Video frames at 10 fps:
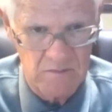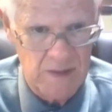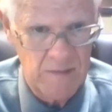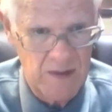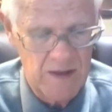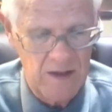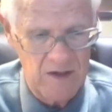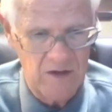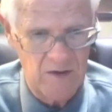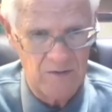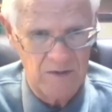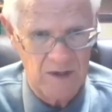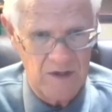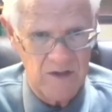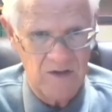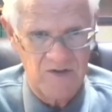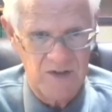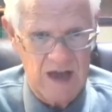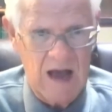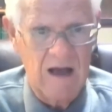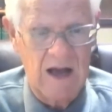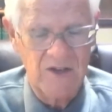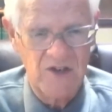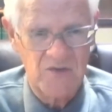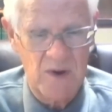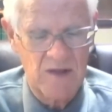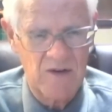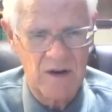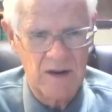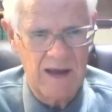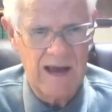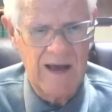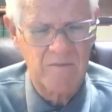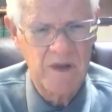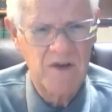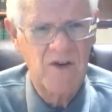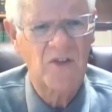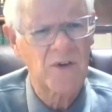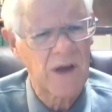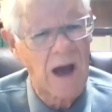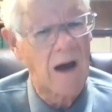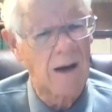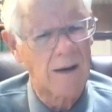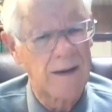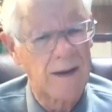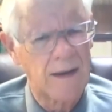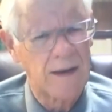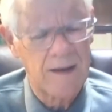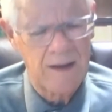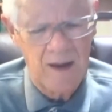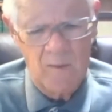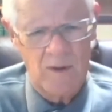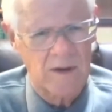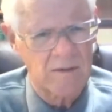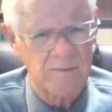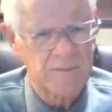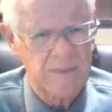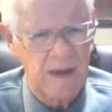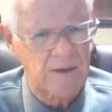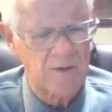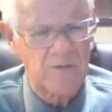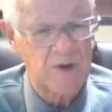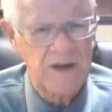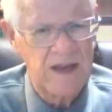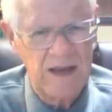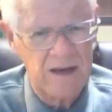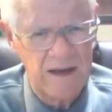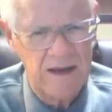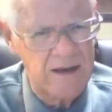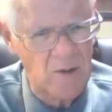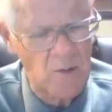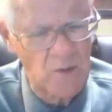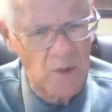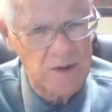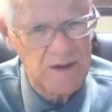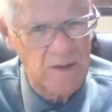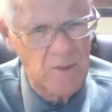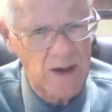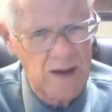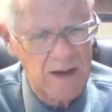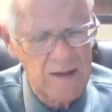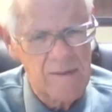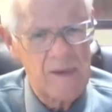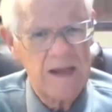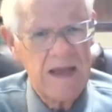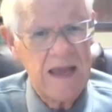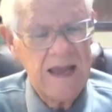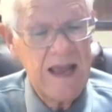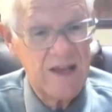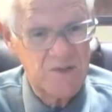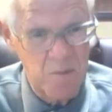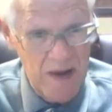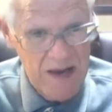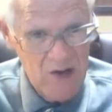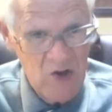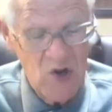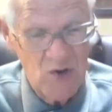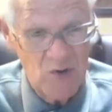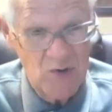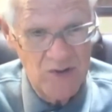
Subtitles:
Maybe, you could say, I'd just rather have me another God. Well, dear friend, it isn't going to work that way. He has made you.